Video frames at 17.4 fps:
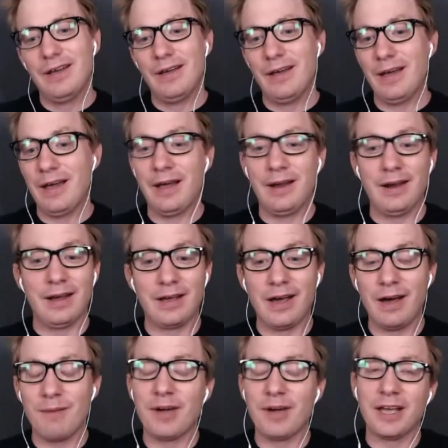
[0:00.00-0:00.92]
And I
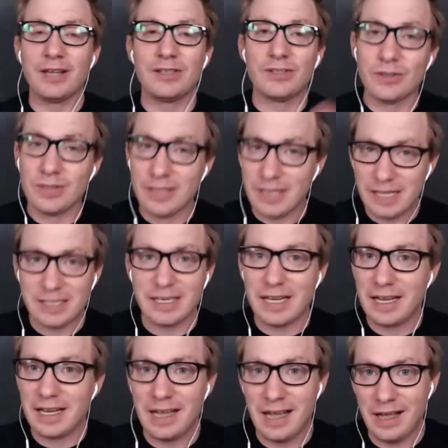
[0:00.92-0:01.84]
got my answer, yes,
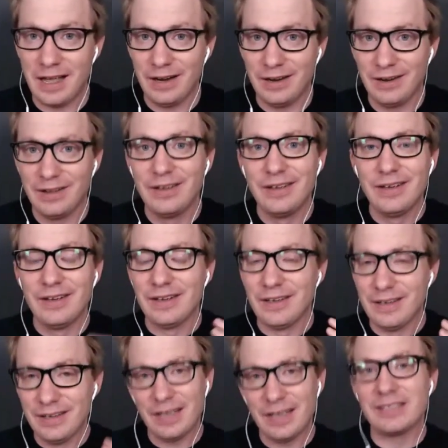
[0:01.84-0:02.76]
I can.
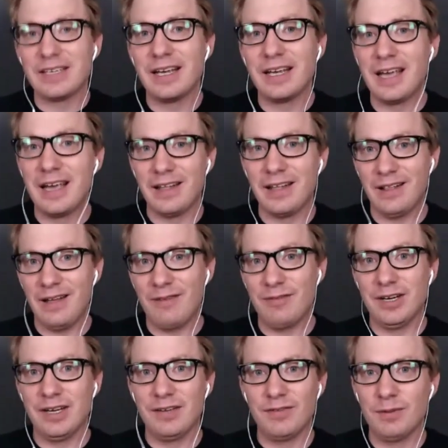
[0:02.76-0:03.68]
Yes, I can
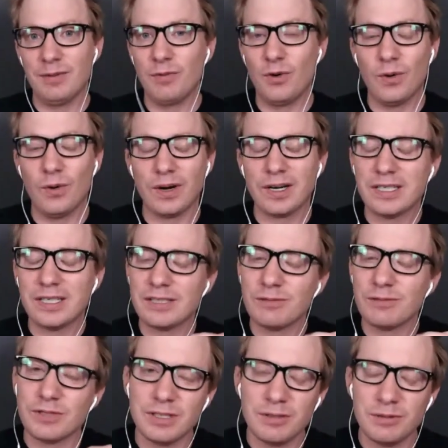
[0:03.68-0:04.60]
love it even more because it
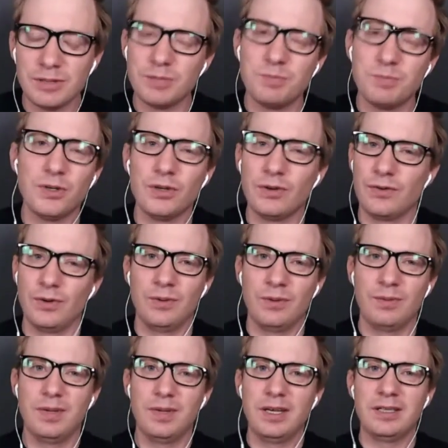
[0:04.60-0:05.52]
was it was
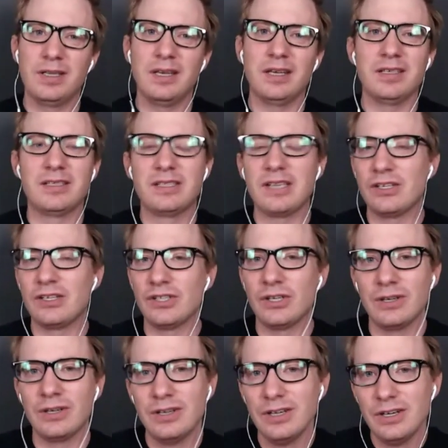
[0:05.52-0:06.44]
beautiful. It, it's such
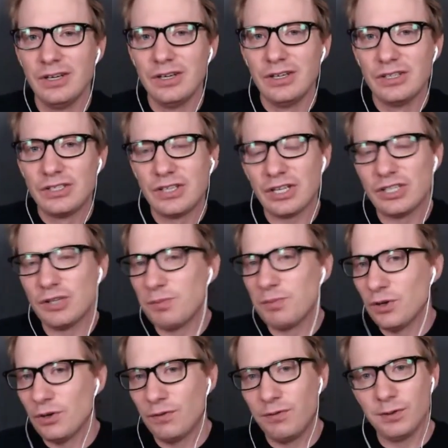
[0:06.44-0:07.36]
a such a
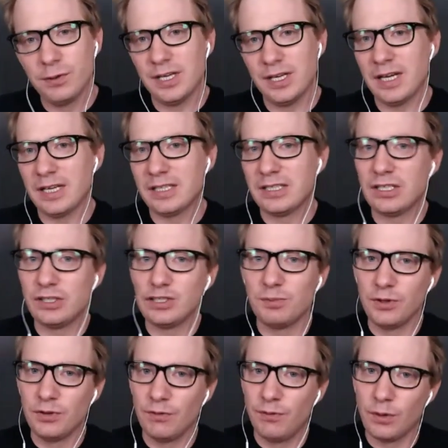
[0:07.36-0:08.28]
beautiful take, such a
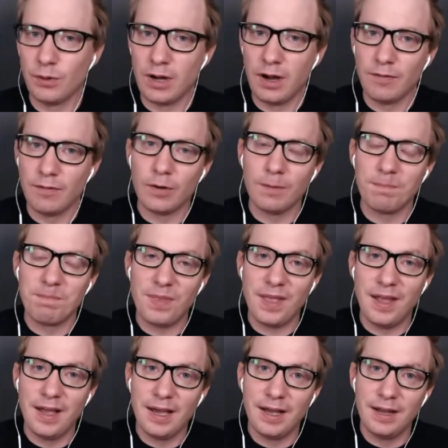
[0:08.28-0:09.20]
beautiful cover.
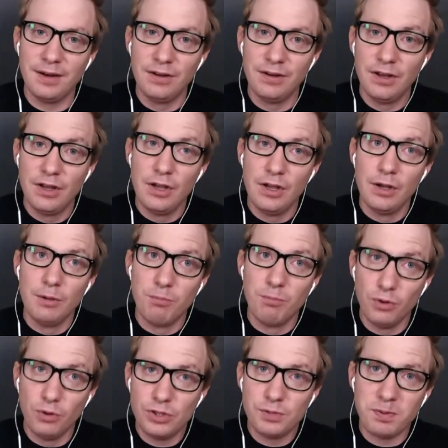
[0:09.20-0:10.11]
And
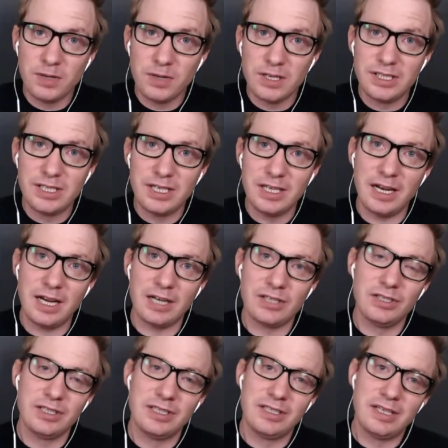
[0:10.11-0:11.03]
Bruce Springsteen
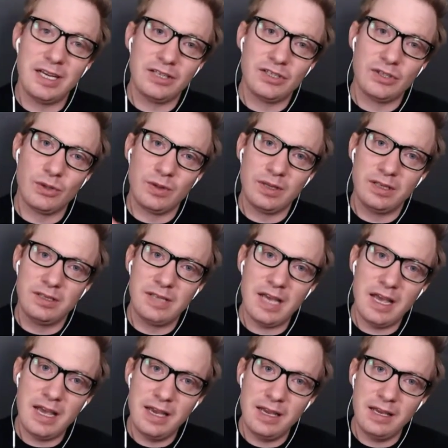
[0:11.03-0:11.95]
actually said, so the
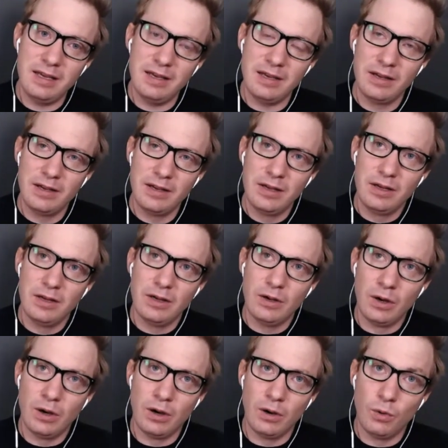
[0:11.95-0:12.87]
day
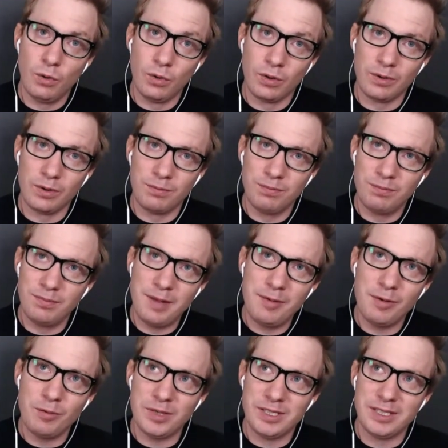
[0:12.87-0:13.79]
uh, or
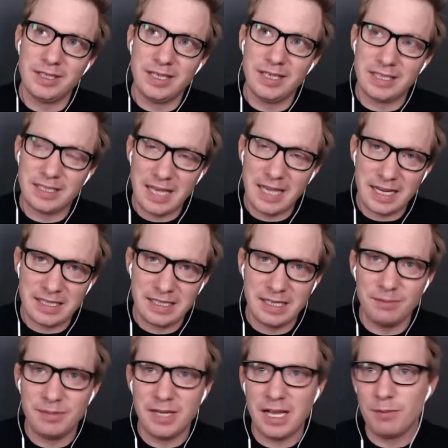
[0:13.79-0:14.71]
maybe it wasn't the exact
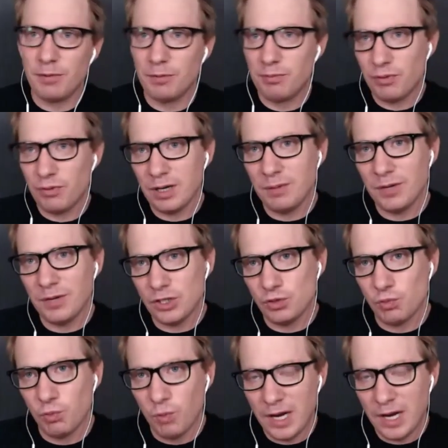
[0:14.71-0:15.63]
same day, but pretty
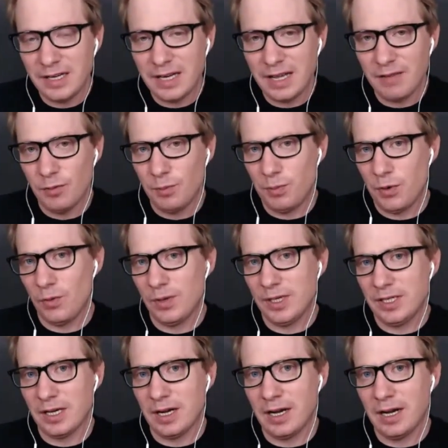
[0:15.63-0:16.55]
much when David
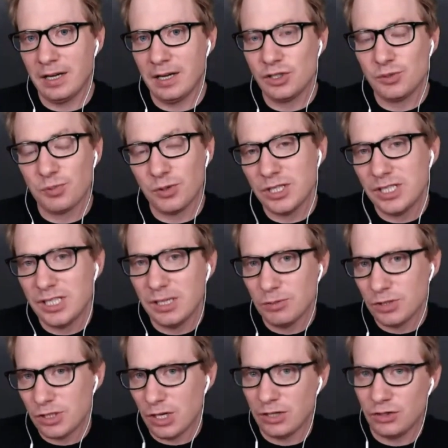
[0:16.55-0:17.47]
Bowie died, Springsteen
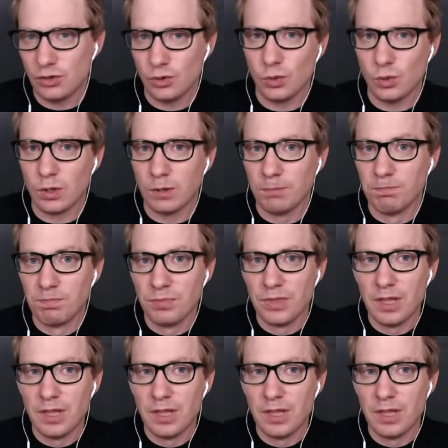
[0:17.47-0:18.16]
was on tour.